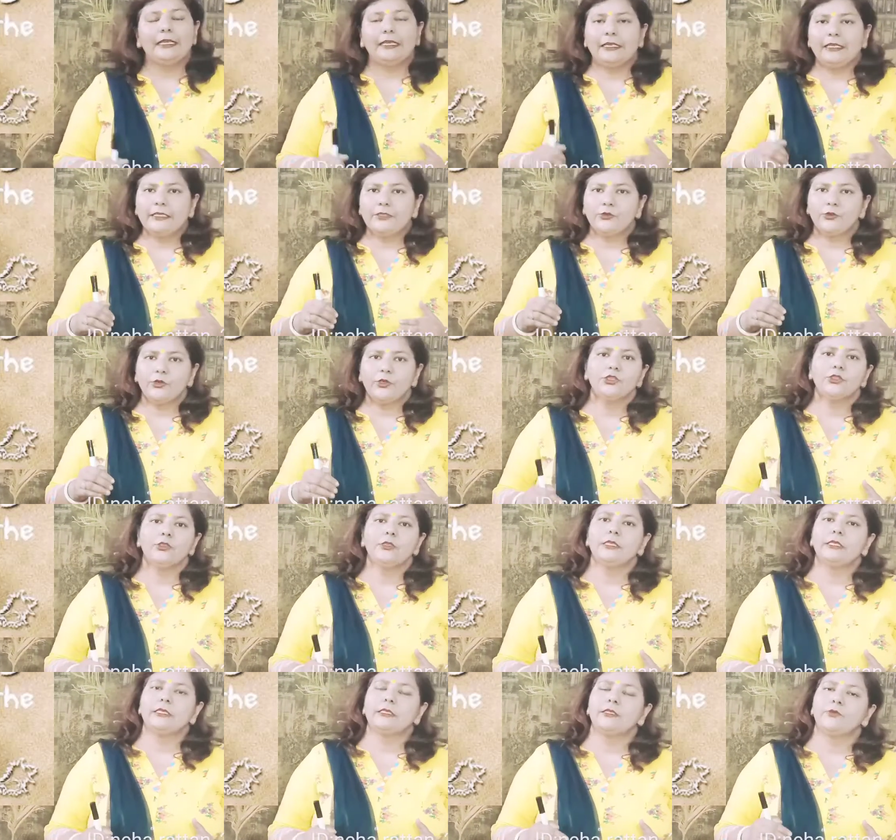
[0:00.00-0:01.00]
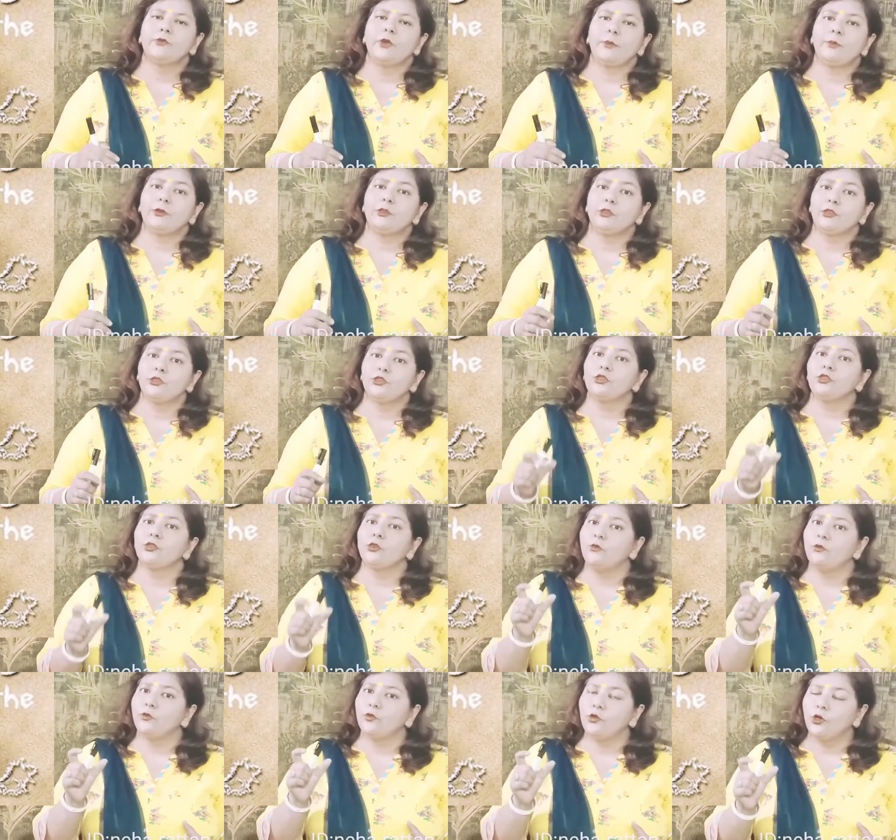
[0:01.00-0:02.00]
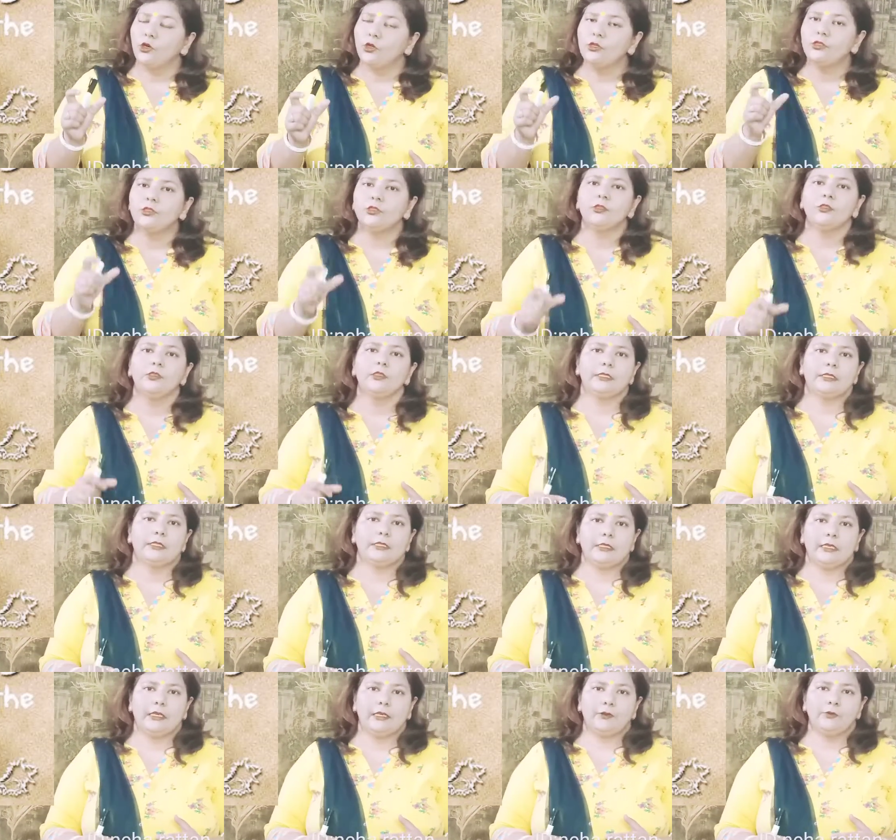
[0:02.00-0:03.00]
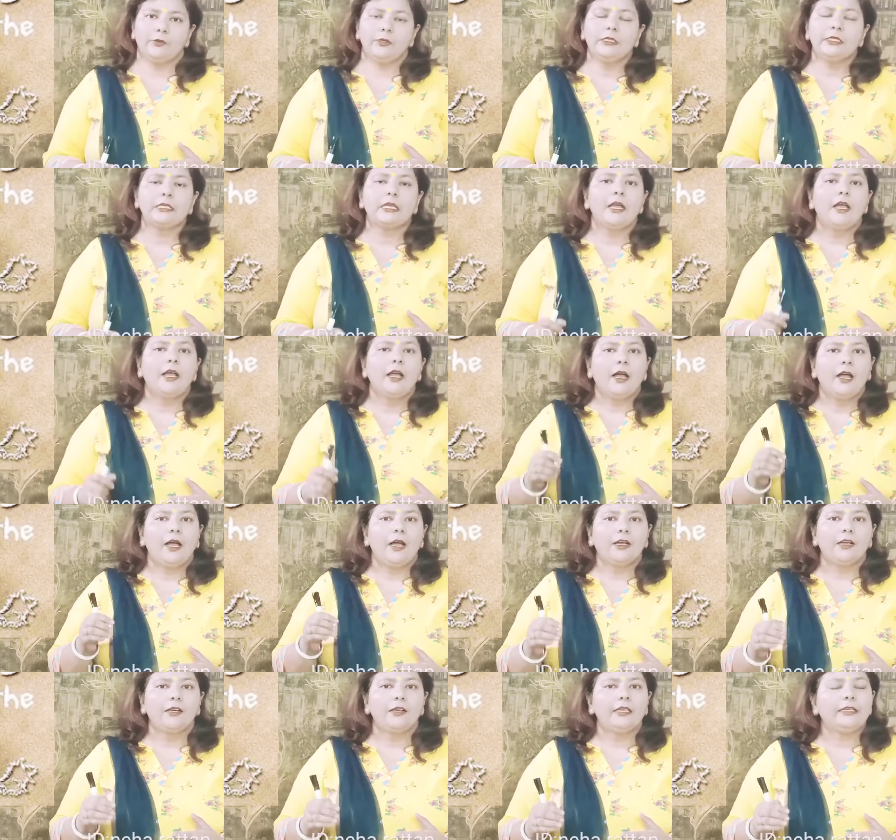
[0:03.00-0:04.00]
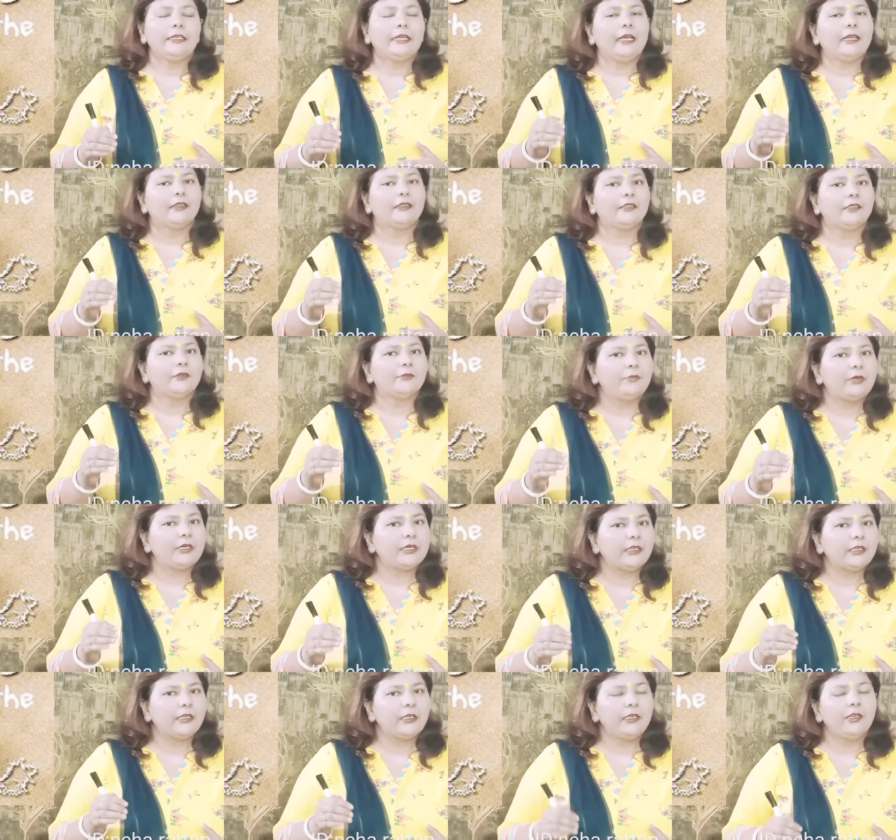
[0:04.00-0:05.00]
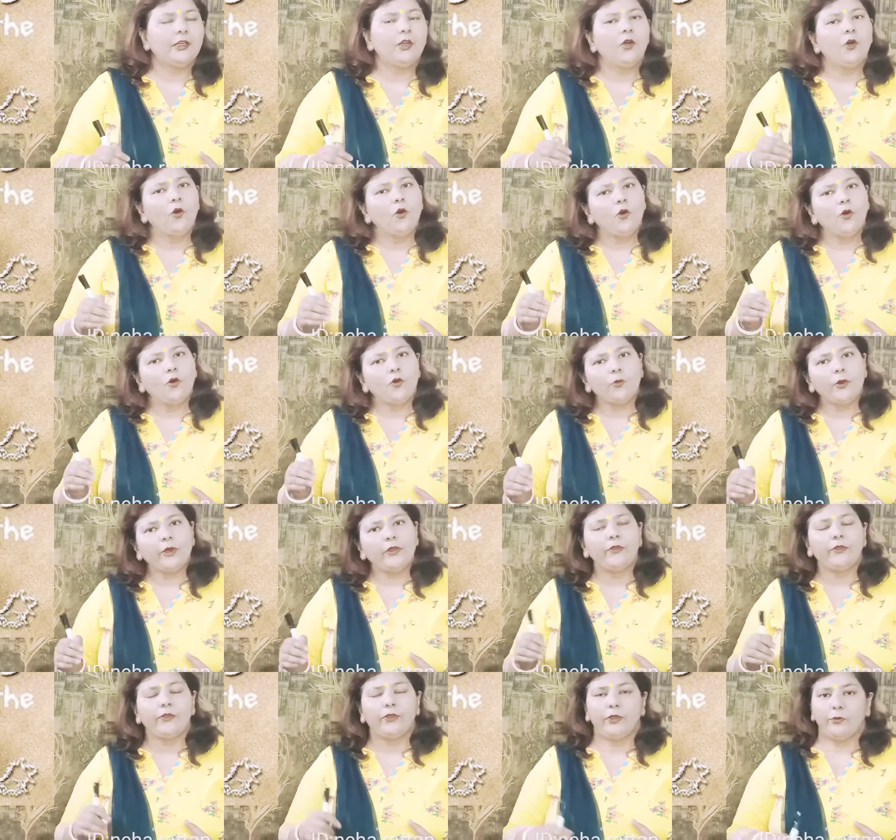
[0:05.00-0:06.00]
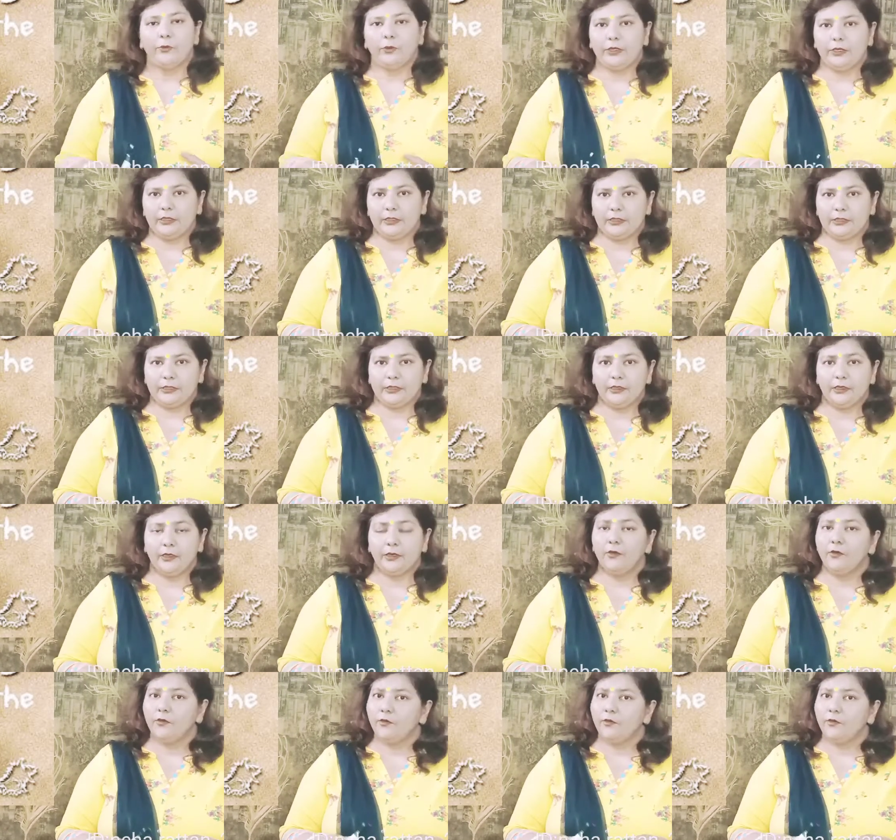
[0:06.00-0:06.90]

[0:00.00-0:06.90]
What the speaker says: Alliteration is the repetition of consonant sounds occurring at the beginning or within the words.